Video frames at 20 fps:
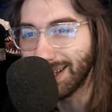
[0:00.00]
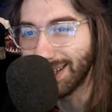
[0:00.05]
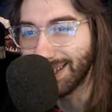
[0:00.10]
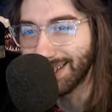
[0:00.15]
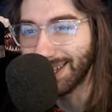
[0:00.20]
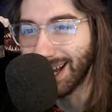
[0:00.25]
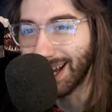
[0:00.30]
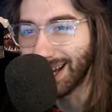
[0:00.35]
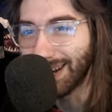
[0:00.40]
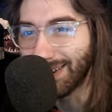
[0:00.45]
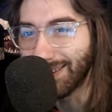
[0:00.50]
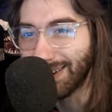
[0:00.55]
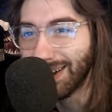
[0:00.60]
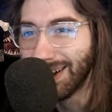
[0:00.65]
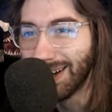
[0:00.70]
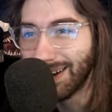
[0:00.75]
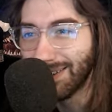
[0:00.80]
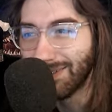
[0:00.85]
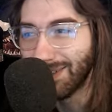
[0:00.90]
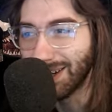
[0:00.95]
It's like
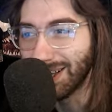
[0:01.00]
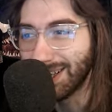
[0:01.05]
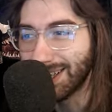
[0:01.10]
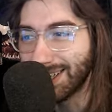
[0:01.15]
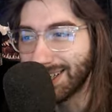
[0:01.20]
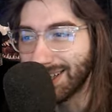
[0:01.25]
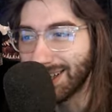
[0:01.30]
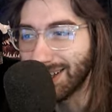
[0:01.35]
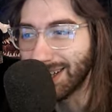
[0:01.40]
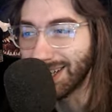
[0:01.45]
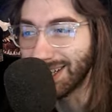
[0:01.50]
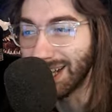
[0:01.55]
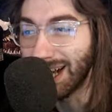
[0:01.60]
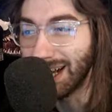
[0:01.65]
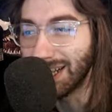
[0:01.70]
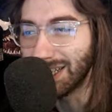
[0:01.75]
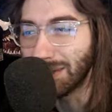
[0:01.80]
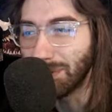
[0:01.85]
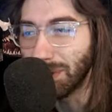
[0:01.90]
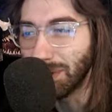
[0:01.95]
realistically, it's
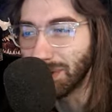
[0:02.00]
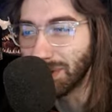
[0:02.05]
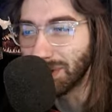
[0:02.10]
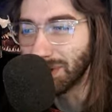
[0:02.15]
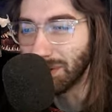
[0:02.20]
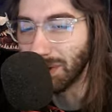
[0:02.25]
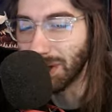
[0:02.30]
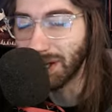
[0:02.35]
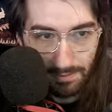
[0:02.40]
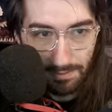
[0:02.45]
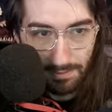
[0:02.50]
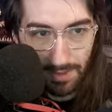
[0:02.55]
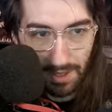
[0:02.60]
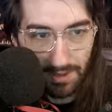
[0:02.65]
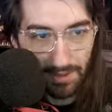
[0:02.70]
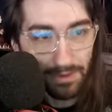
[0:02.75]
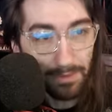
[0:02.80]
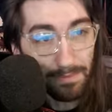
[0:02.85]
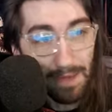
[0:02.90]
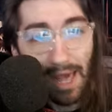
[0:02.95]
not supposed to work,
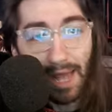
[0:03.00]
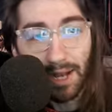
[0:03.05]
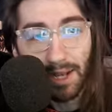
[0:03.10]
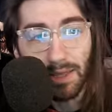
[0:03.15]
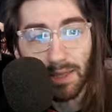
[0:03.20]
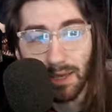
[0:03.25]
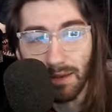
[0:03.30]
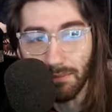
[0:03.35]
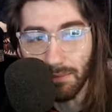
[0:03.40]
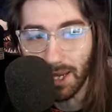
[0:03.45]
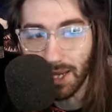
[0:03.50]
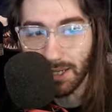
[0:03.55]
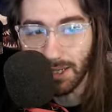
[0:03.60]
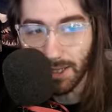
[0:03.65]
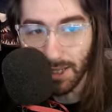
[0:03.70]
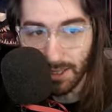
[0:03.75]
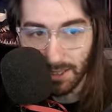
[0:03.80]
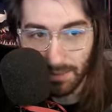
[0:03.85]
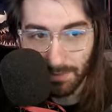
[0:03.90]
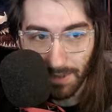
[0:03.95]
but thematically it makes
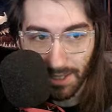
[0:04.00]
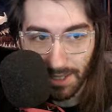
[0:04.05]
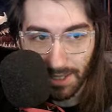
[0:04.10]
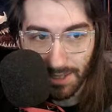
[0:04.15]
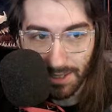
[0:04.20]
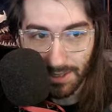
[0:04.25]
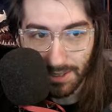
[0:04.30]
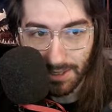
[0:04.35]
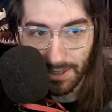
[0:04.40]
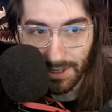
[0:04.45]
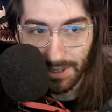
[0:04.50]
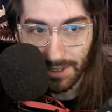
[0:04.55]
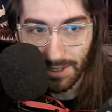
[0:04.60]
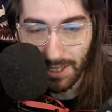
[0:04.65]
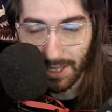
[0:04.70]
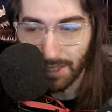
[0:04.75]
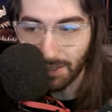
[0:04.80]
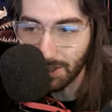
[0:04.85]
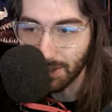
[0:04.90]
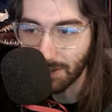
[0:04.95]
sense because they,
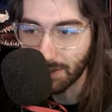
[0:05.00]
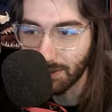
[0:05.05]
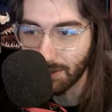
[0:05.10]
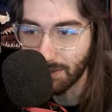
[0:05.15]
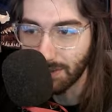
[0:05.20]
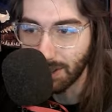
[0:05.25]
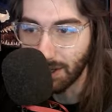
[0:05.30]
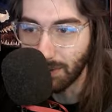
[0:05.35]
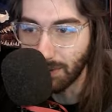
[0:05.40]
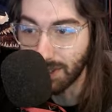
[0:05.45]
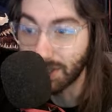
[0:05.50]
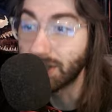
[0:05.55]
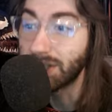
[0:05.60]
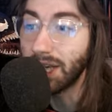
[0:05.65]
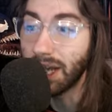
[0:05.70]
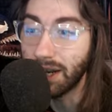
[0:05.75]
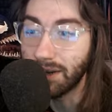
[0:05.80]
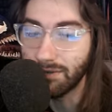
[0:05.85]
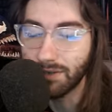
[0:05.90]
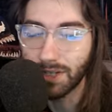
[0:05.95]
they just you know
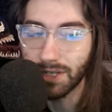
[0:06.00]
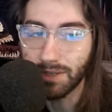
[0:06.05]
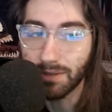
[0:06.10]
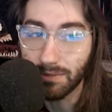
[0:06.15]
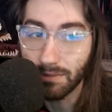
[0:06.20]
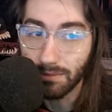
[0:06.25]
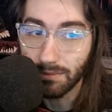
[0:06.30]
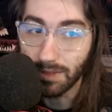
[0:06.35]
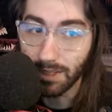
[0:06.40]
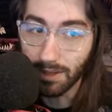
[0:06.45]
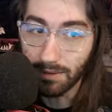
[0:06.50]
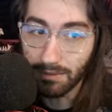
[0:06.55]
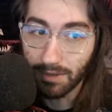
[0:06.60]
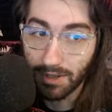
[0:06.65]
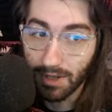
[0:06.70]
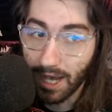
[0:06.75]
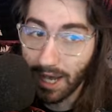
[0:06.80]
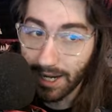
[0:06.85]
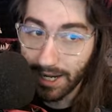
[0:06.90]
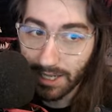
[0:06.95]
instead of just you know
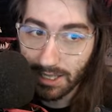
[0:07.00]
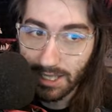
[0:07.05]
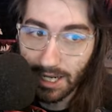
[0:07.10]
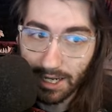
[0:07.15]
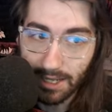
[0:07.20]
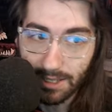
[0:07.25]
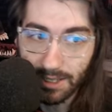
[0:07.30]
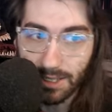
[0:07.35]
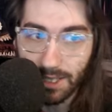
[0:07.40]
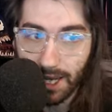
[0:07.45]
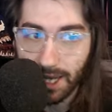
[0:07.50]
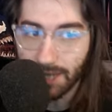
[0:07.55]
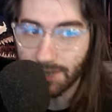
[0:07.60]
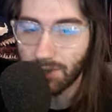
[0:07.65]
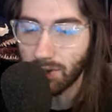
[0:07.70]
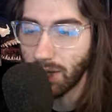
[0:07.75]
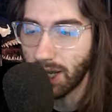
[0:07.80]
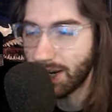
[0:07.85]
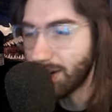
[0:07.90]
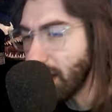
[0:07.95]
hitting second stage,
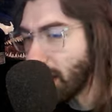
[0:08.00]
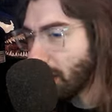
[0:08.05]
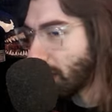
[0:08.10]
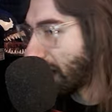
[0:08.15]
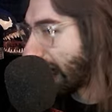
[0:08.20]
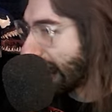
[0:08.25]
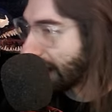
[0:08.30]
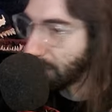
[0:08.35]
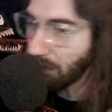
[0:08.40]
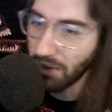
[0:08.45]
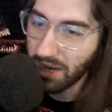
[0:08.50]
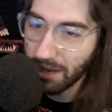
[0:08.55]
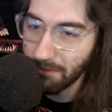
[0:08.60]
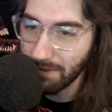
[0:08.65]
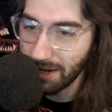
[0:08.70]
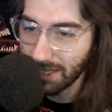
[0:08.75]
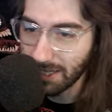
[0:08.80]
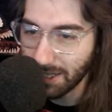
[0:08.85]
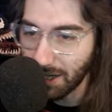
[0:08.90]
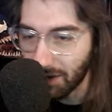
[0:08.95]
they're like, no, I will get
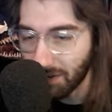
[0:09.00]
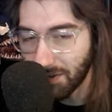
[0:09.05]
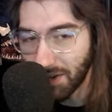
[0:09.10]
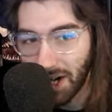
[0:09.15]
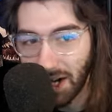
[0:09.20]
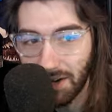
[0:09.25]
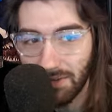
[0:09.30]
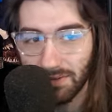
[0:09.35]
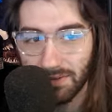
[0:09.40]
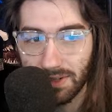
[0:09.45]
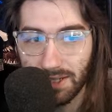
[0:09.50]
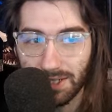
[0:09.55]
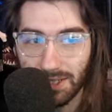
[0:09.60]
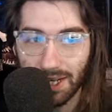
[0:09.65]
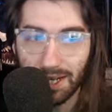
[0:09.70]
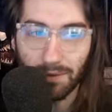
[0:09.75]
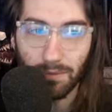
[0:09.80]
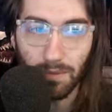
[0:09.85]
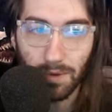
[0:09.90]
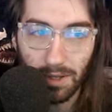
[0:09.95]
myself off as
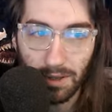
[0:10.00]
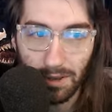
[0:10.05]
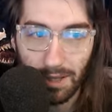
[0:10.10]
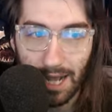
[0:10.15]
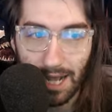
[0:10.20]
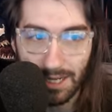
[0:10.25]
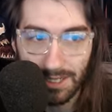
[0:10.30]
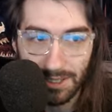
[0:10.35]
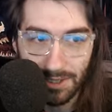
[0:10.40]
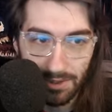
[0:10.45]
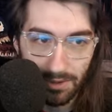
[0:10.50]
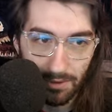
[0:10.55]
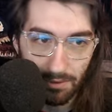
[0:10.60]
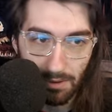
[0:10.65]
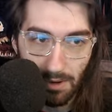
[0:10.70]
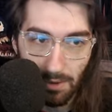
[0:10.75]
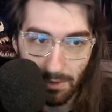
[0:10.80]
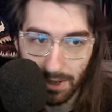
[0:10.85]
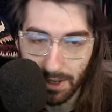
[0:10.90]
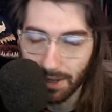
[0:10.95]
like one last
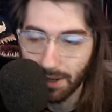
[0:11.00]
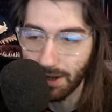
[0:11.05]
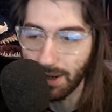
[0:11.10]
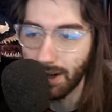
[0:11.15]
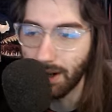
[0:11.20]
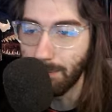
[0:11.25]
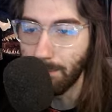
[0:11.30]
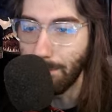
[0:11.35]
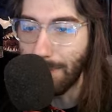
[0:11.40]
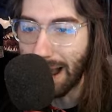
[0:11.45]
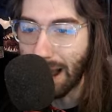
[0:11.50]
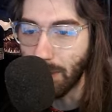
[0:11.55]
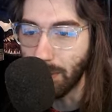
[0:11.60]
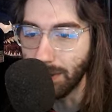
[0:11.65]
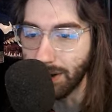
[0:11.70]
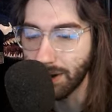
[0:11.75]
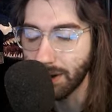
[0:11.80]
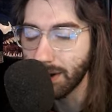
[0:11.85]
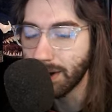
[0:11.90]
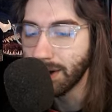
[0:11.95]
heroic uh,
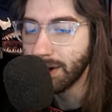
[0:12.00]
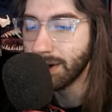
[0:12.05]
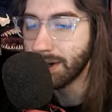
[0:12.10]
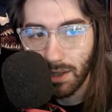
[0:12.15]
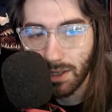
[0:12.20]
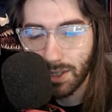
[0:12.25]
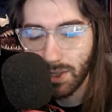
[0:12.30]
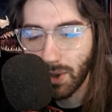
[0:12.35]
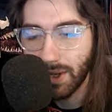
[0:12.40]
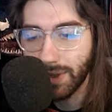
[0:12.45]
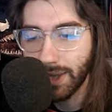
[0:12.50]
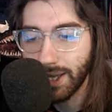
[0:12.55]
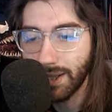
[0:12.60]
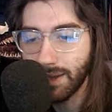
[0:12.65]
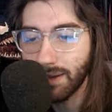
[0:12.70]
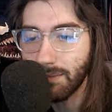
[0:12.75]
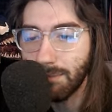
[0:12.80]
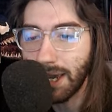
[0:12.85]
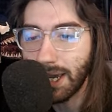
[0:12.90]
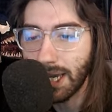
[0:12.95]
bound. So I
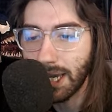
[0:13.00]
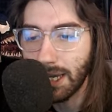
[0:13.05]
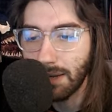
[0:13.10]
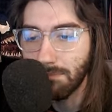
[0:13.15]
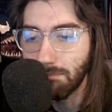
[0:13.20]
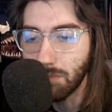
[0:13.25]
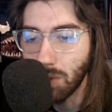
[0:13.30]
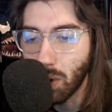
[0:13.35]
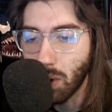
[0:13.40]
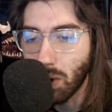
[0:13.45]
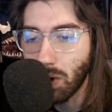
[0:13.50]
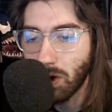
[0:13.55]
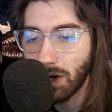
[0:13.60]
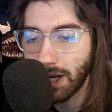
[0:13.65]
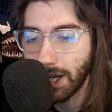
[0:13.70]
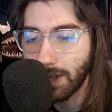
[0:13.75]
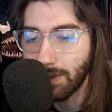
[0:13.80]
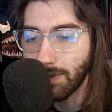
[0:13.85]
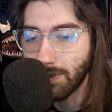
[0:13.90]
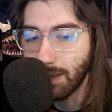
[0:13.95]
think to make it more
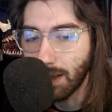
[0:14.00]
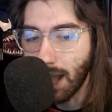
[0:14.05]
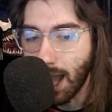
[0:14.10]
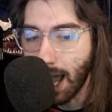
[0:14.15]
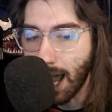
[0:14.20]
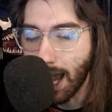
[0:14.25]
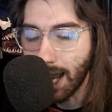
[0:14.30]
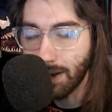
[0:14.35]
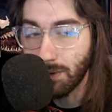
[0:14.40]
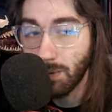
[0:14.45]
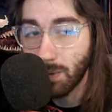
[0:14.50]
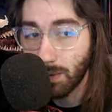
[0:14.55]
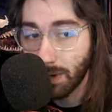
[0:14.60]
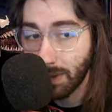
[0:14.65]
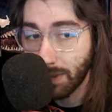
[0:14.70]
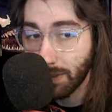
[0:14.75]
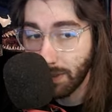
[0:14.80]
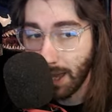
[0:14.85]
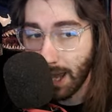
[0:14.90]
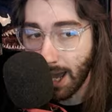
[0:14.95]
in line
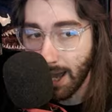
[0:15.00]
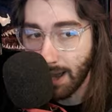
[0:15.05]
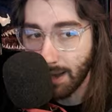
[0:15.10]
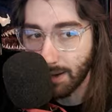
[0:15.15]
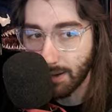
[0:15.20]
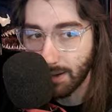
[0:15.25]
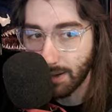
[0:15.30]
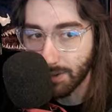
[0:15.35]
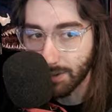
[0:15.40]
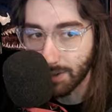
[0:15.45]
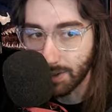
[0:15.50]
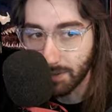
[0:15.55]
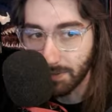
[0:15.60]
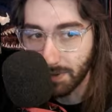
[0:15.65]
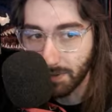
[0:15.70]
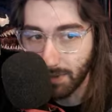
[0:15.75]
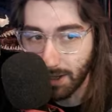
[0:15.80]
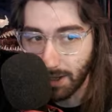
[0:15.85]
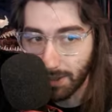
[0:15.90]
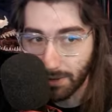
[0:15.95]
with that in
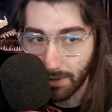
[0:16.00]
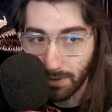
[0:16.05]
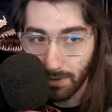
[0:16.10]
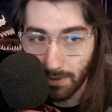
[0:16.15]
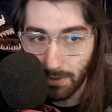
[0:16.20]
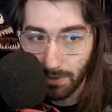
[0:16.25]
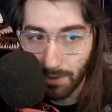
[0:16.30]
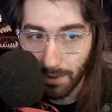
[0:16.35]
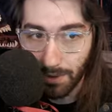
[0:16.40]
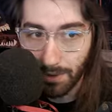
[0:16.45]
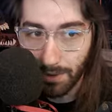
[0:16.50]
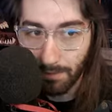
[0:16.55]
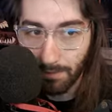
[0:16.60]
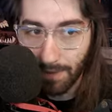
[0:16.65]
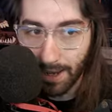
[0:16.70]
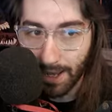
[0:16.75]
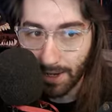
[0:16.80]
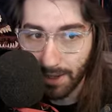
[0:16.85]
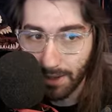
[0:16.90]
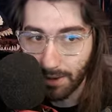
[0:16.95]
terms of like the lore and
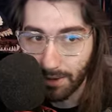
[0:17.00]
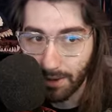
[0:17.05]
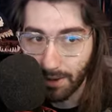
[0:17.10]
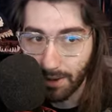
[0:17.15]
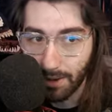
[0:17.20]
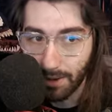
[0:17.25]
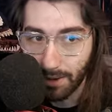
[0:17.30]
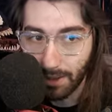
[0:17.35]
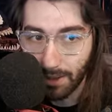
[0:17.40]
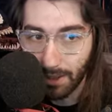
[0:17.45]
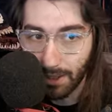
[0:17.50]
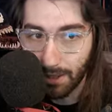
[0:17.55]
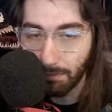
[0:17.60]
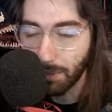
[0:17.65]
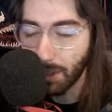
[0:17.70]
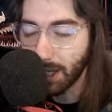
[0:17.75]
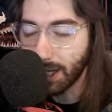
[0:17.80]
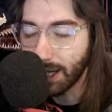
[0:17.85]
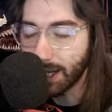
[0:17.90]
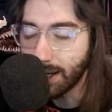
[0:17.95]
thematic uh,
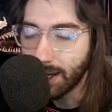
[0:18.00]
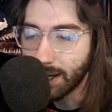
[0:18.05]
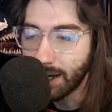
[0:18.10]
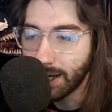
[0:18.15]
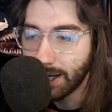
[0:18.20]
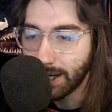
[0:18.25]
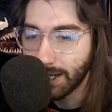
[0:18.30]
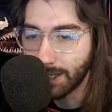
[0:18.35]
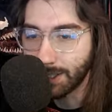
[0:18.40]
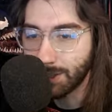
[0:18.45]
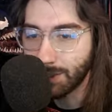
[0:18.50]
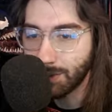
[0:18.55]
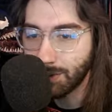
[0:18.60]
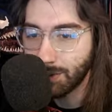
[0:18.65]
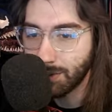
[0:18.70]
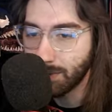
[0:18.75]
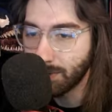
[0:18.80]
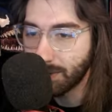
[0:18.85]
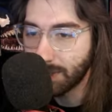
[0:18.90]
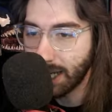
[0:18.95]
gameplay is
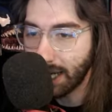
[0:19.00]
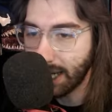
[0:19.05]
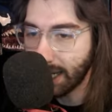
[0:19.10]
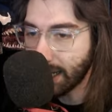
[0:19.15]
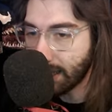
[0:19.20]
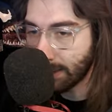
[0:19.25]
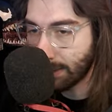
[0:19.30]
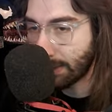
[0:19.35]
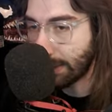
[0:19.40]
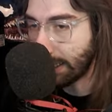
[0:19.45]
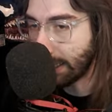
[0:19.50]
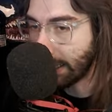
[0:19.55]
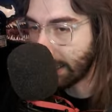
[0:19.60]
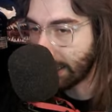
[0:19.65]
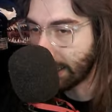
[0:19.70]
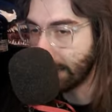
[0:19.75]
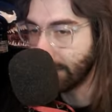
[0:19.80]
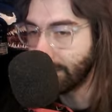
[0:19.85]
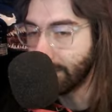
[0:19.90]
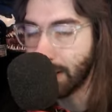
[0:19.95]
to take the
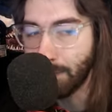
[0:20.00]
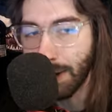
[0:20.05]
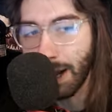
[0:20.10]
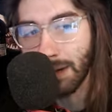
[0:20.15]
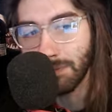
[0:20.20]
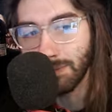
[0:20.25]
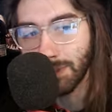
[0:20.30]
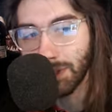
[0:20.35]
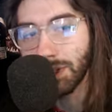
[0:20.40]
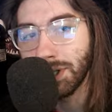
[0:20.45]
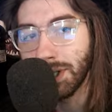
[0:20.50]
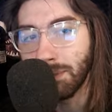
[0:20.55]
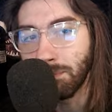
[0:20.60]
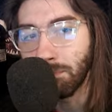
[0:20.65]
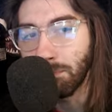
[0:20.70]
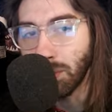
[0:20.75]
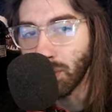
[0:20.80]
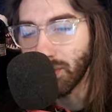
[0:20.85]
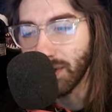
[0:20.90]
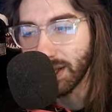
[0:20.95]
give up option and
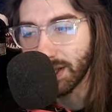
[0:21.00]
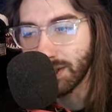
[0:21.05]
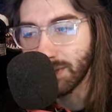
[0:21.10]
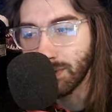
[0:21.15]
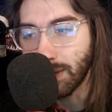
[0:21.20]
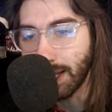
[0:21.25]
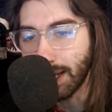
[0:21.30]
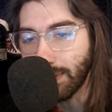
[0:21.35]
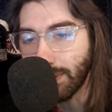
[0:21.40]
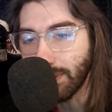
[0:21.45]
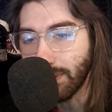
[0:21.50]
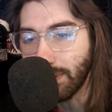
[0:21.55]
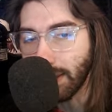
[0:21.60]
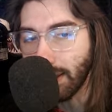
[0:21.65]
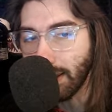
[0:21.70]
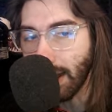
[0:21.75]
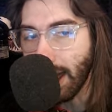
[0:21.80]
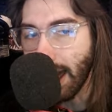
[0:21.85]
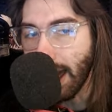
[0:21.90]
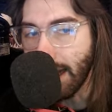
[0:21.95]
move it to like
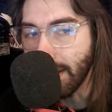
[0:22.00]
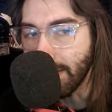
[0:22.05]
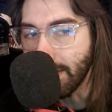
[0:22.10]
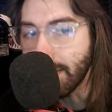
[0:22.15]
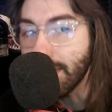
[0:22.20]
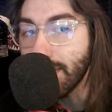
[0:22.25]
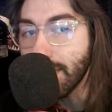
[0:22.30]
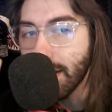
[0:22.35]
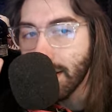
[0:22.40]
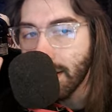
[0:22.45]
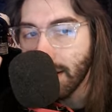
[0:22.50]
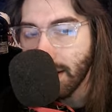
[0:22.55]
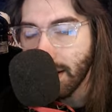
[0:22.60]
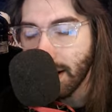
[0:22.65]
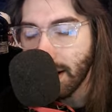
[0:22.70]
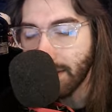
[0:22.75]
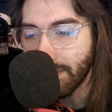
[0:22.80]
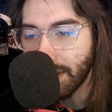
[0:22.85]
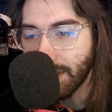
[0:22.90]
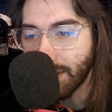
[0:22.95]
the end
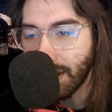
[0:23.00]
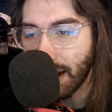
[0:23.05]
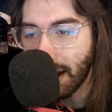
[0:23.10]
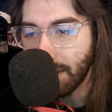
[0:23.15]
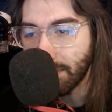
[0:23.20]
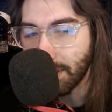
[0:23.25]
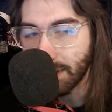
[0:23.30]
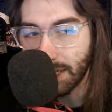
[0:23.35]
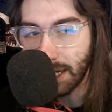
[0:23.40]
of the timer.